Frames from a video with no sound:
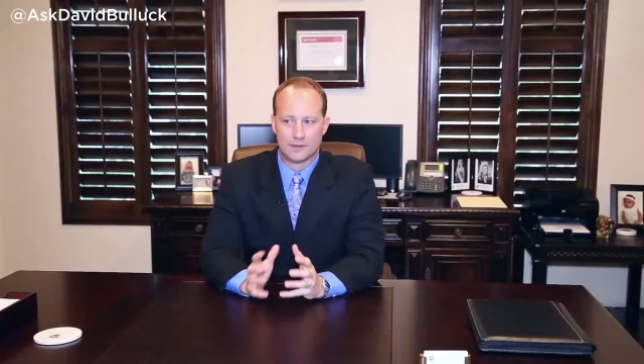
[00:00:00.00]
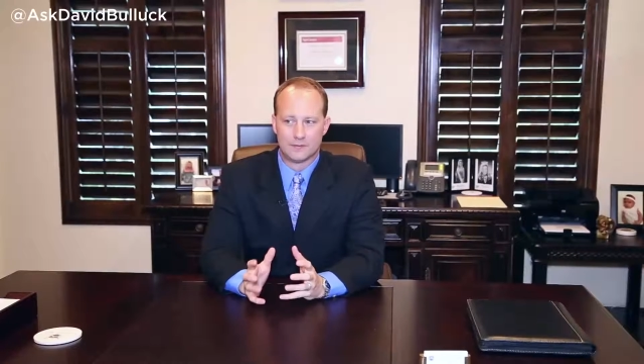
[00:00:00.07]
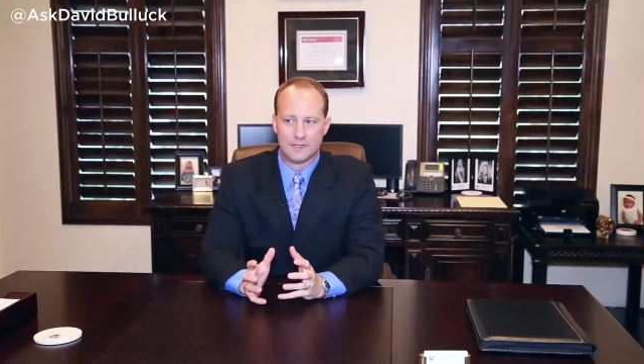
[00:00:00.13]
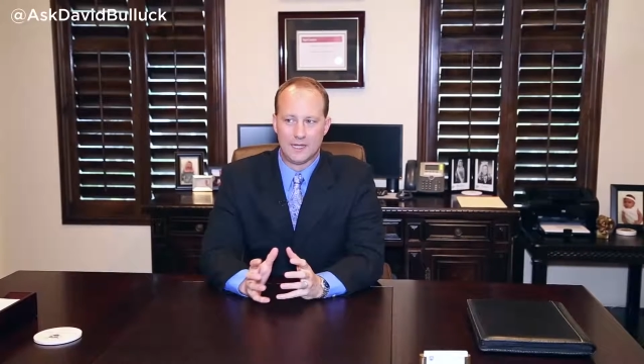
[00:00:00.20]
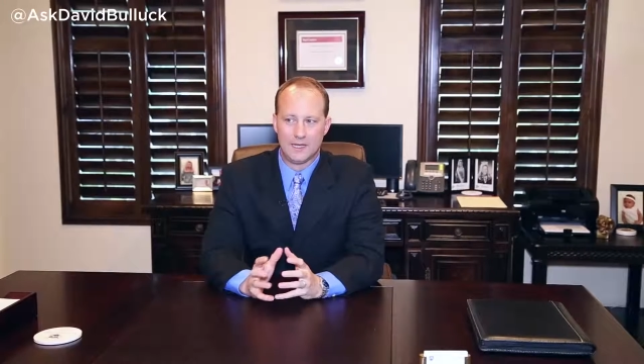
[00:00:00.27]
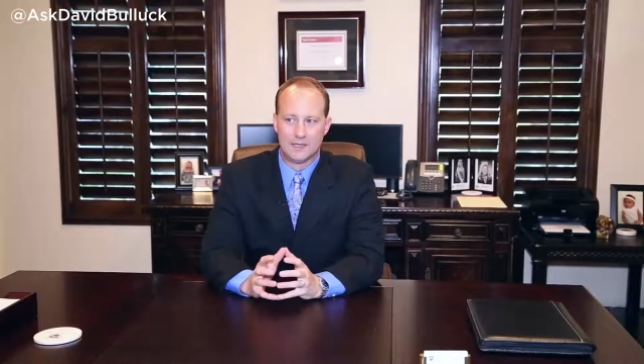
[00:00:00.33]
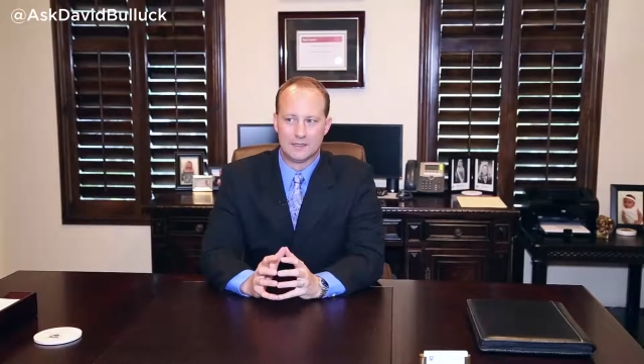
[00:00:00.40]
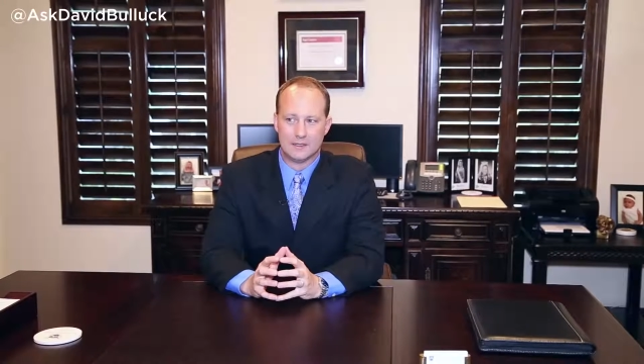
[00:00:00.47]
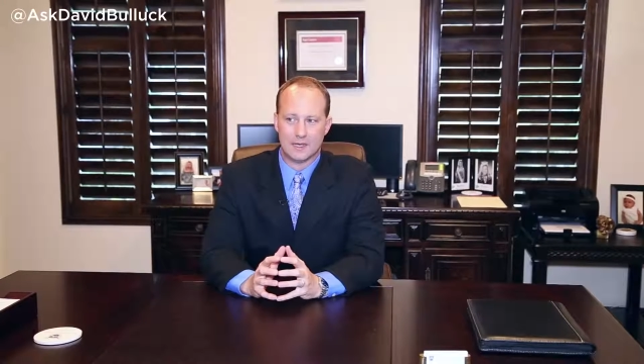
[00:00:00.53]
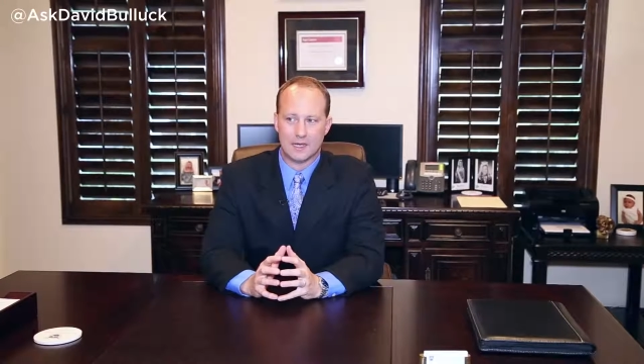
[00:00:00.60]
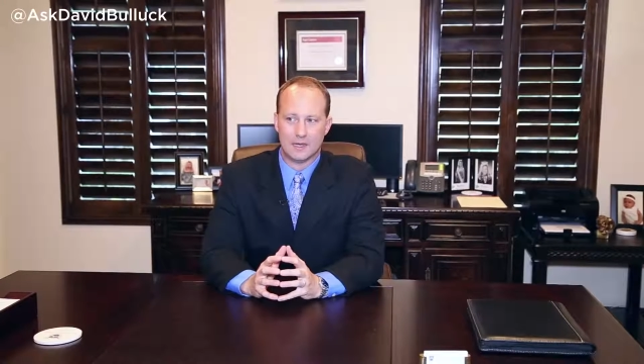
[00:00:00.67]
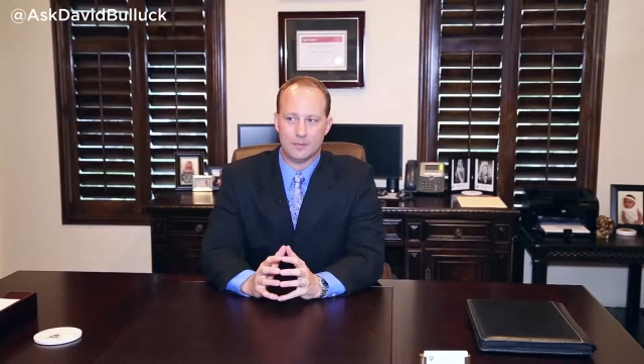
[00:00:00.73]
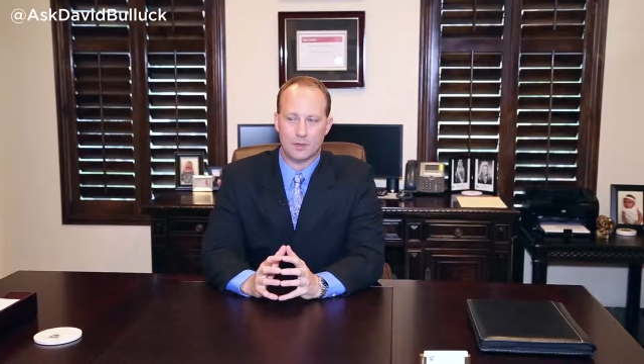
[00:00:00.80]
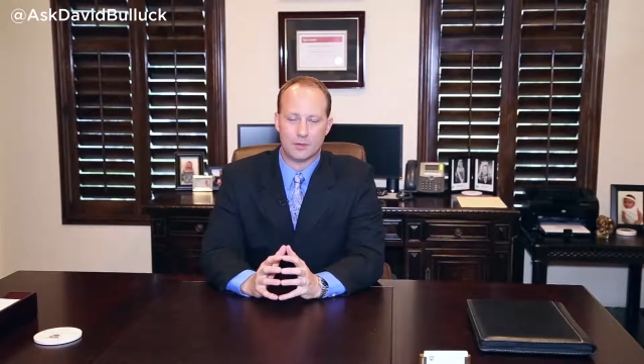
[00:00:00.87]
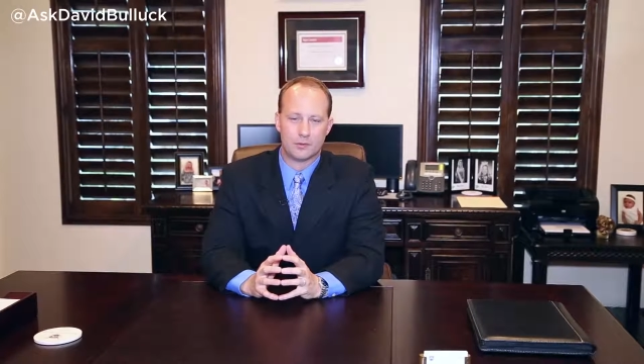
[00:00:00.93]
have taken
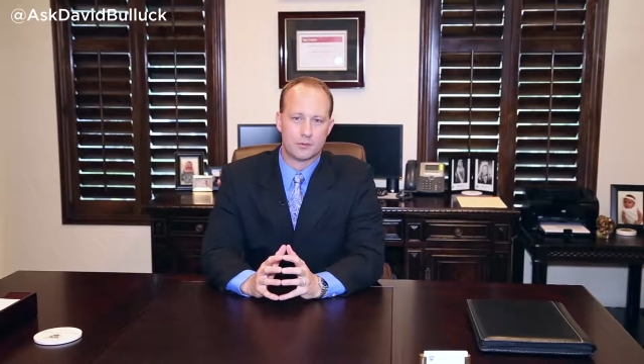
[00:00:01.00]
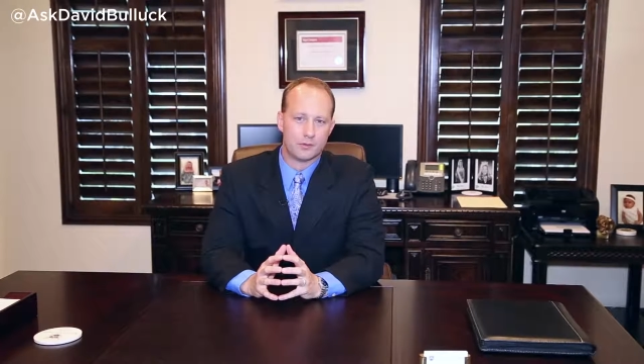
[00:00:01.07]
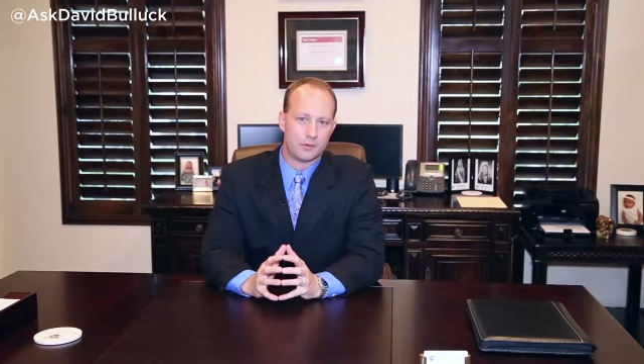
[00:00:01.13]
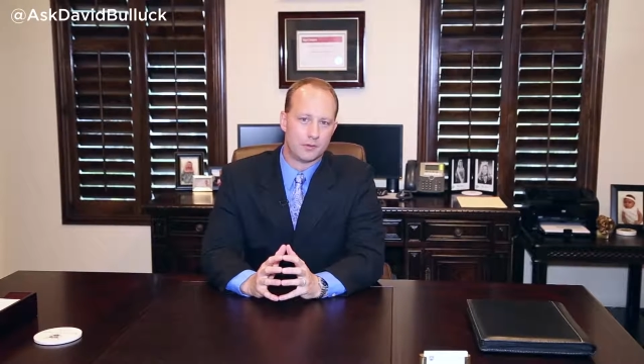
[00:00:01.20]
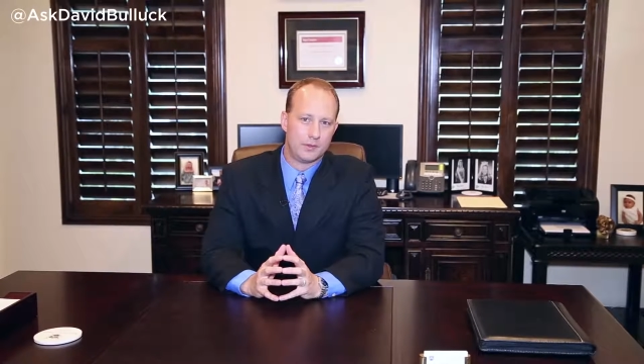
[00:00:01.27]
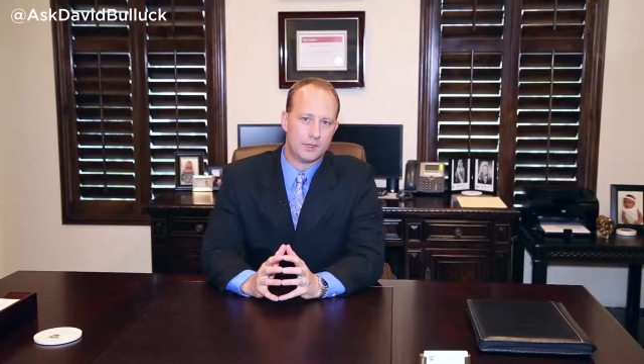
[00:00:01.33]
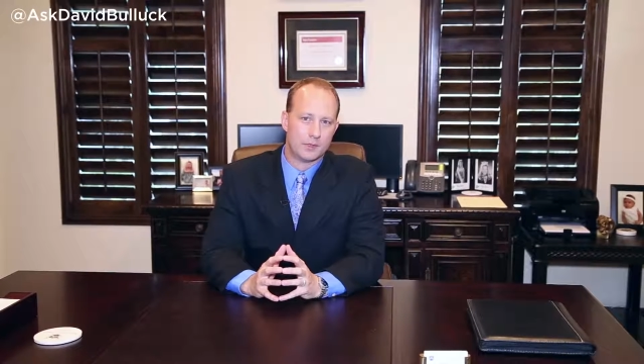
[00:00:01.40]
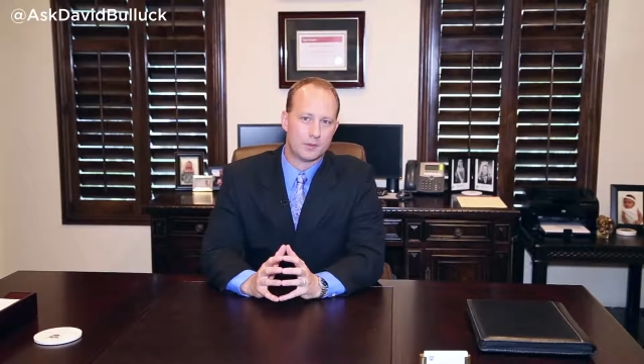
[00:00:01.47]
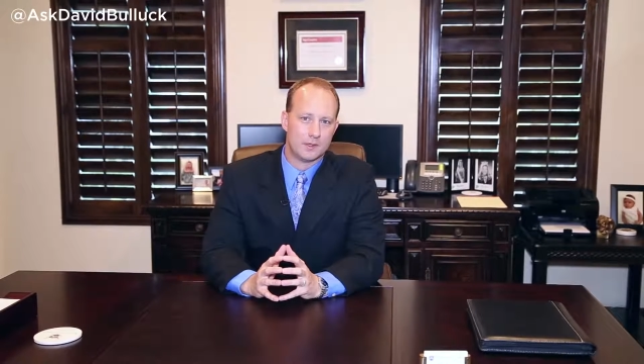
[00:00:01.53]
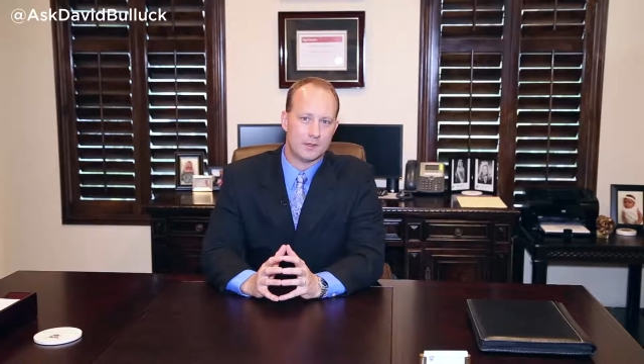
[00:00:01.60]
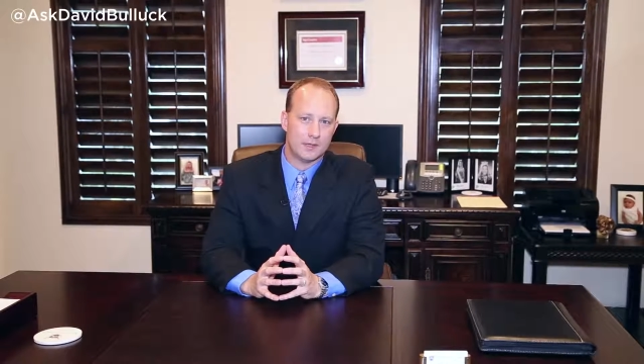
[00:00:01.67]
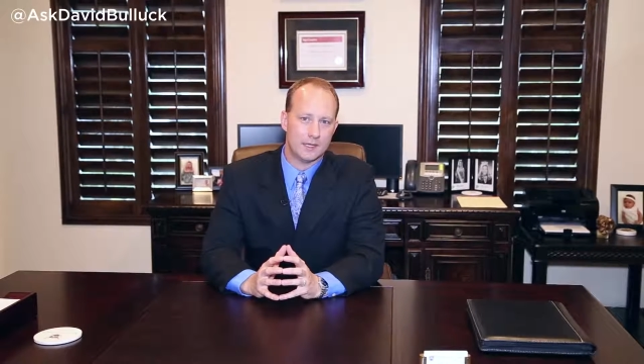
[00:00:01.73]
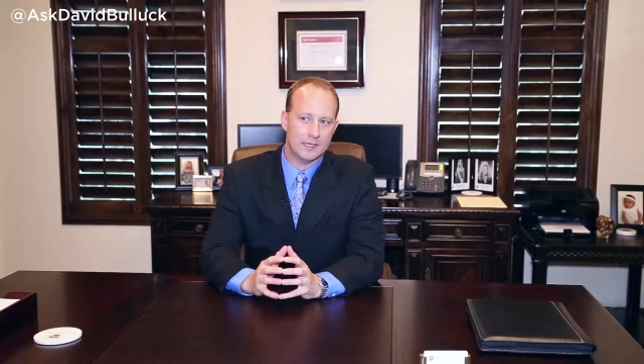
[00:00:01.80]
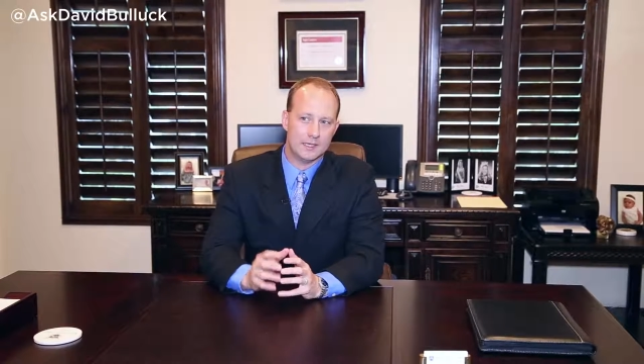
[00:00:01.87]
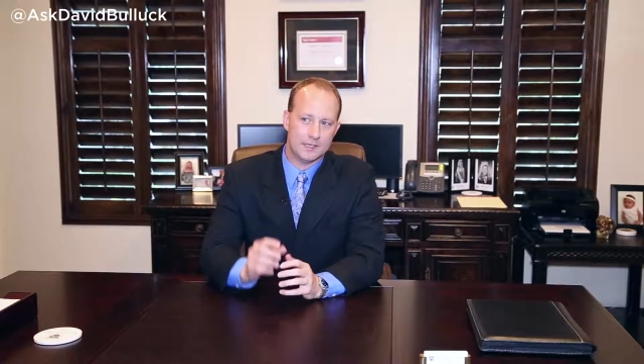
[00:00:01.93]
that under the theory
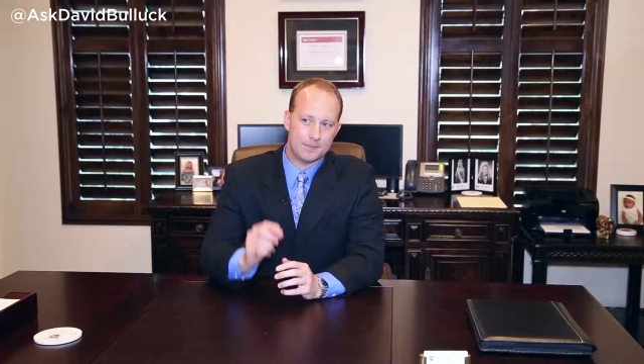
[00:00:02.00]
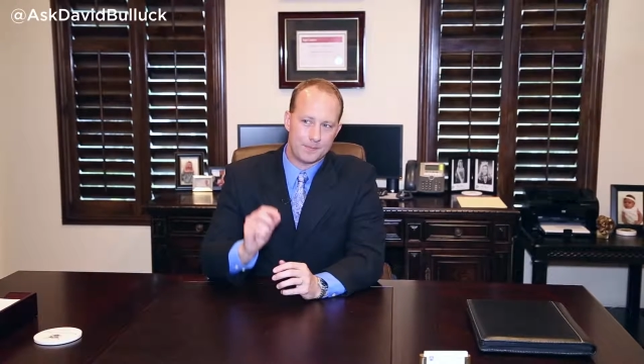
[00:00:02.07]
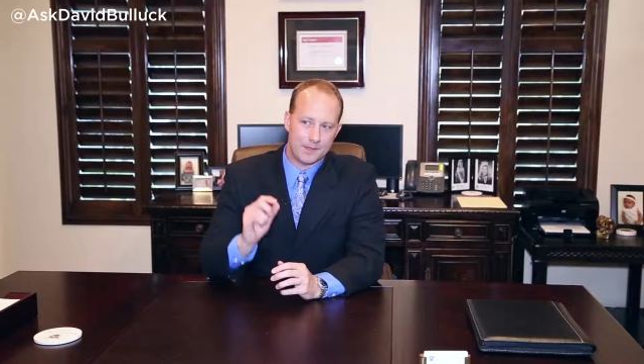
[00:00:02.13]
that